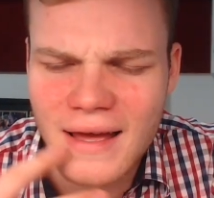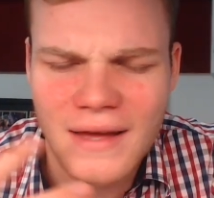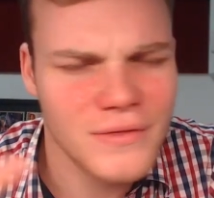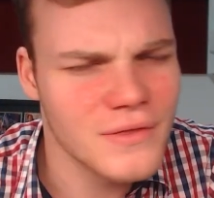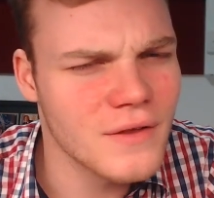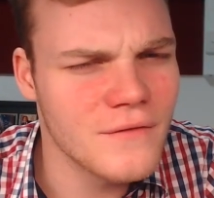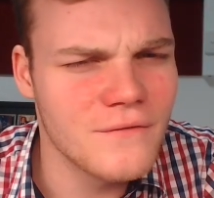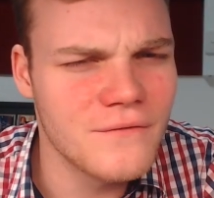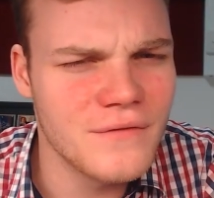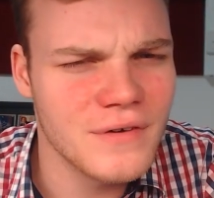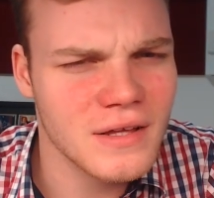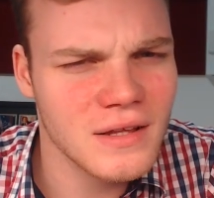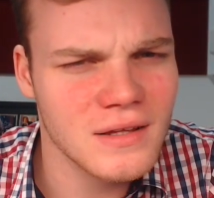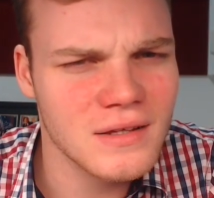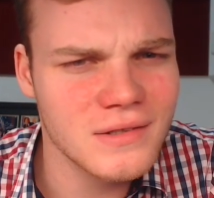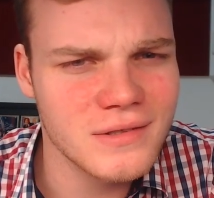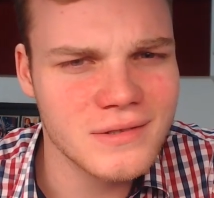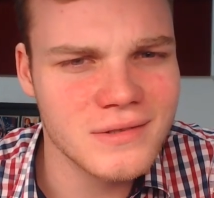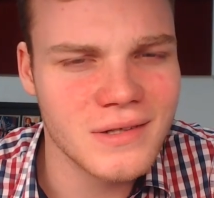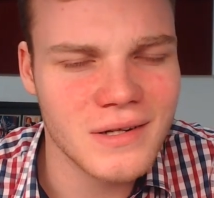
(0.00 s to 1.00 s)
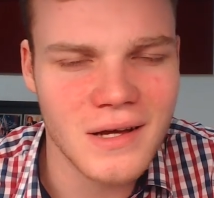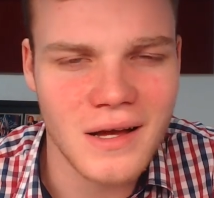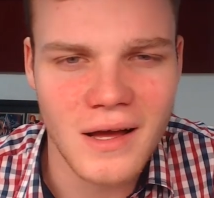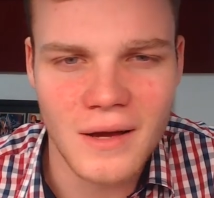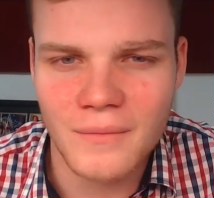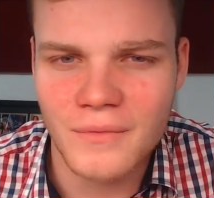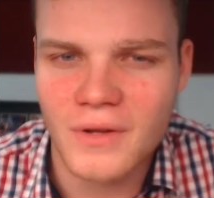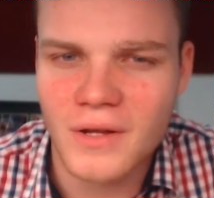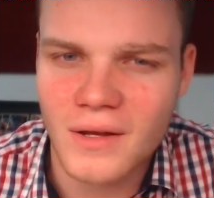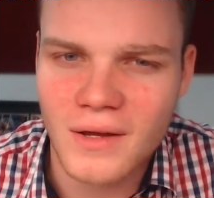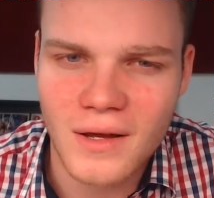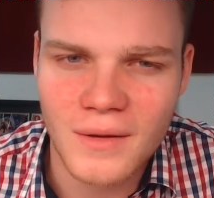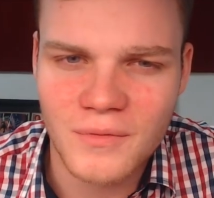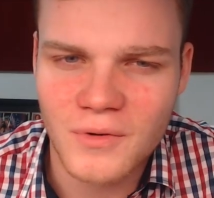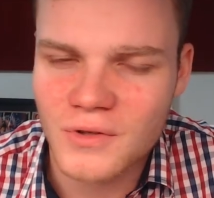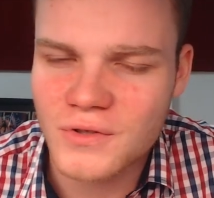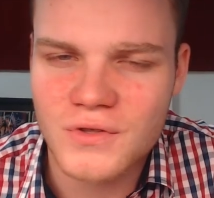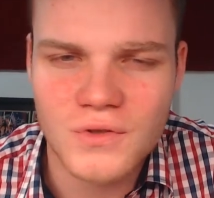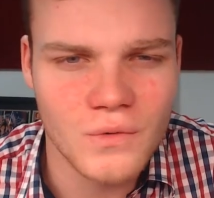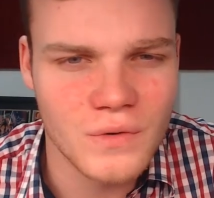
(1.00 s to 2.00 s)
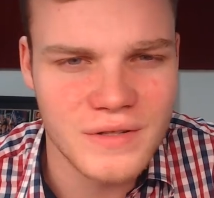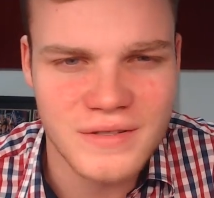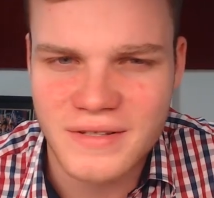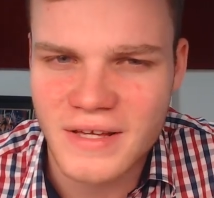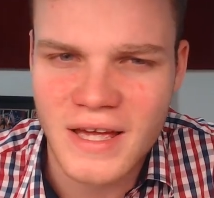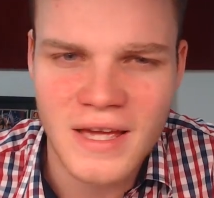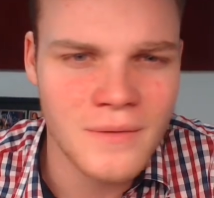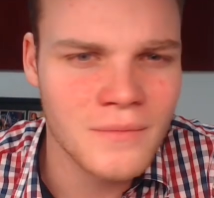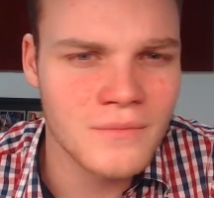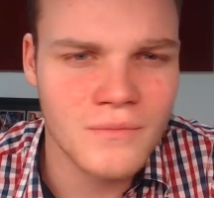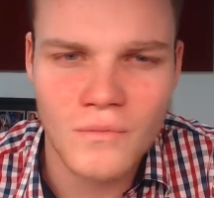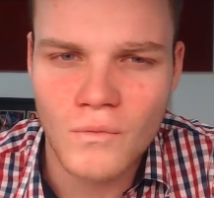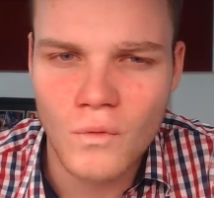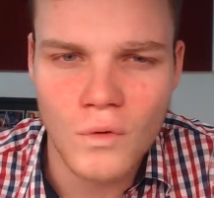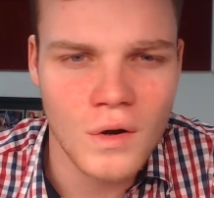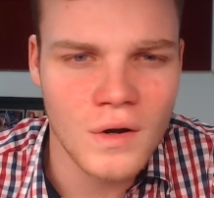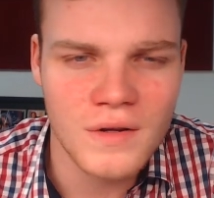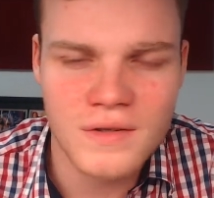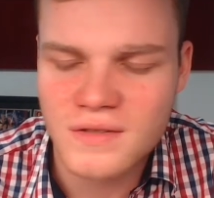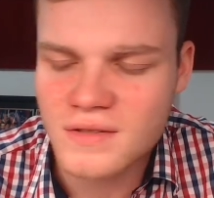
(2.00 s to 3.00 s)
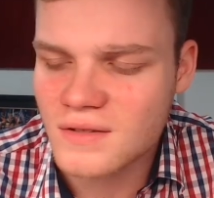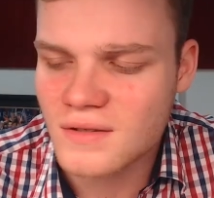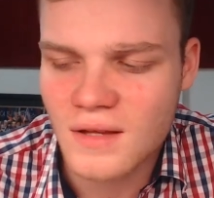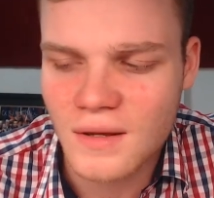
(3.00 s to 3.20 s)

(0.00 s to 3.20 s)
And the villain, I'm not sure what his name was.